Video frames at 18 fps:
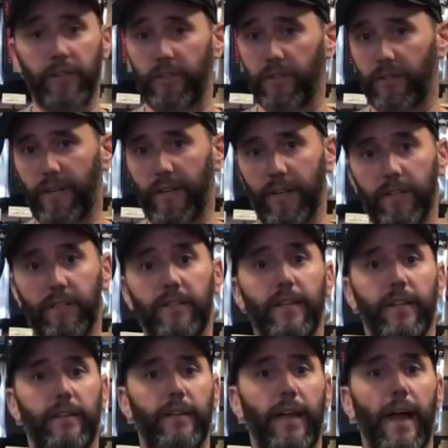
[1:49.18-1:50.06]
just kind of
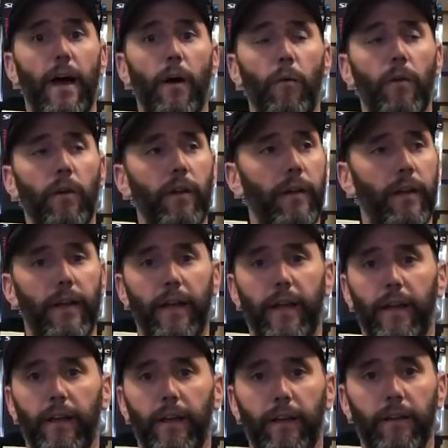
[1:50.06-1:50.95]
sit down
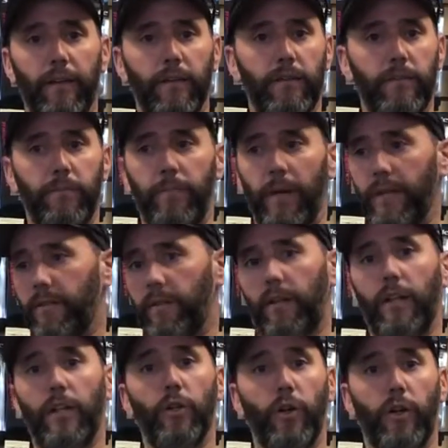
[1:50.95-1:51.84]
and
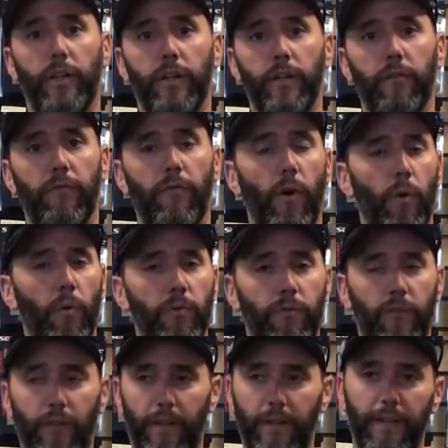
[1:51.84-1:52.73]
basically look at their
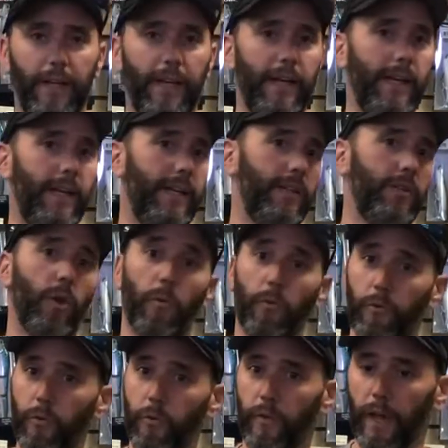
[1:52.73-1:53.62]
phones. I don't
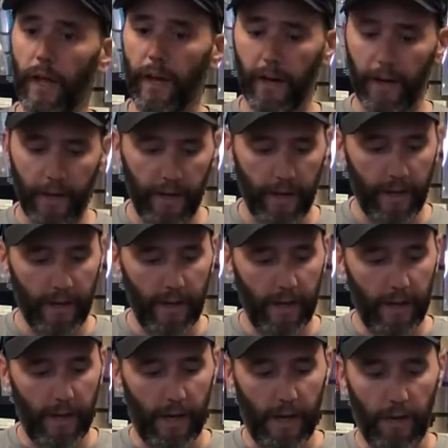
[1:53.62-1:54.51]
do that.
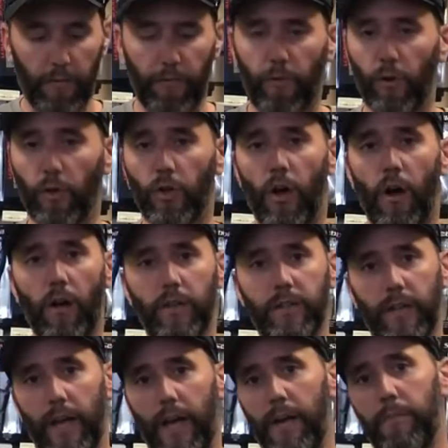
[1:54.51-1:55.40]
For a long
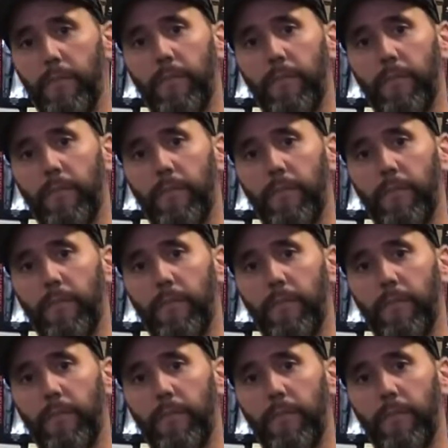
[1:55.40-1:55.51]
time,